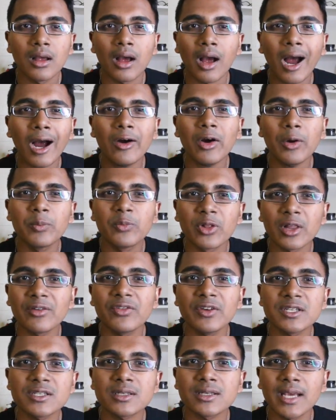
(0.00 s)
How
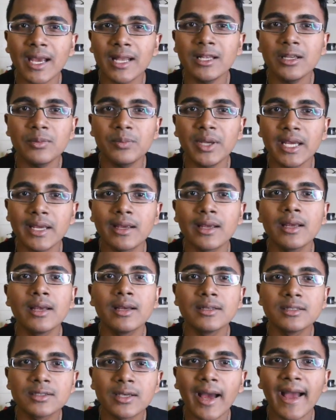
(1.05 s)
oblivious can you be
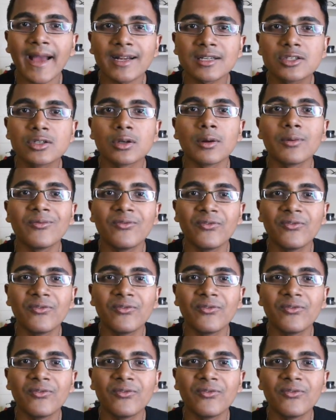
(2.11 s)
to actual